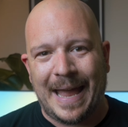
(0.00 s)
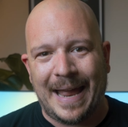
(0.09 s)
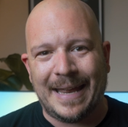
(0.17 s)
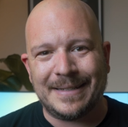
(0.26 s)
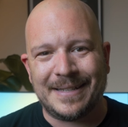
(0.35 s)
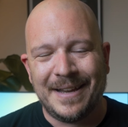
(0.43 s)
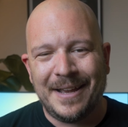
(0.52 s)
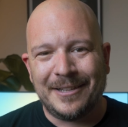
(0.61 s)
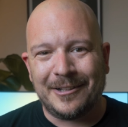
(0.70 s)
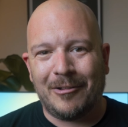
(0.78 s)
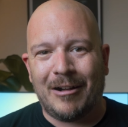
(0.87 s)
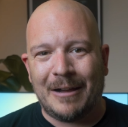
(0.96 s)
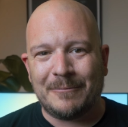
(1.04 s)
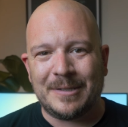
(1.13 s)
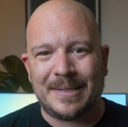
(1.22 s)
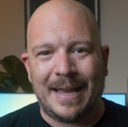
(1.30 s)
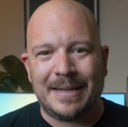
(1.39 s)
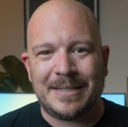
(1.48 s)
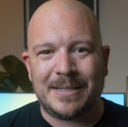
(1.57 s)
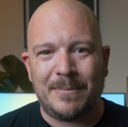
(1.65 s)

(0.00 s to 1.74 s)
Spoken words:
and the client was saying to